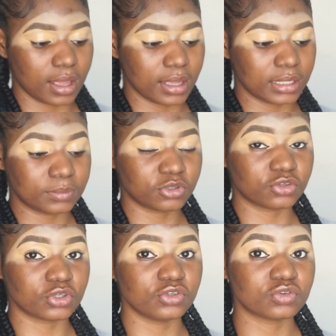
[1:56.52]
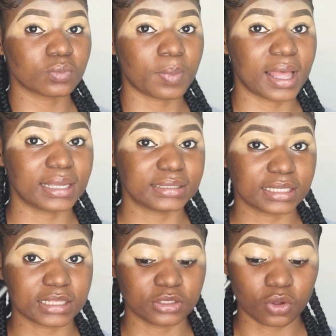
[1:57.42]
and I'm just going to pack
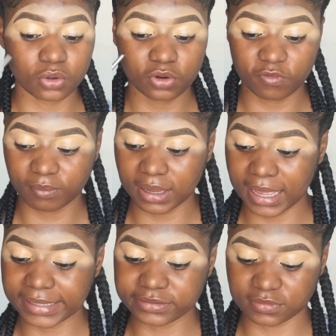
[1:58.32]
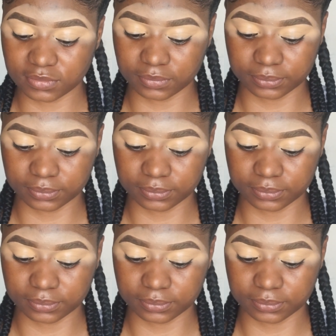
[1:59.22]
that at the corner of my eyes.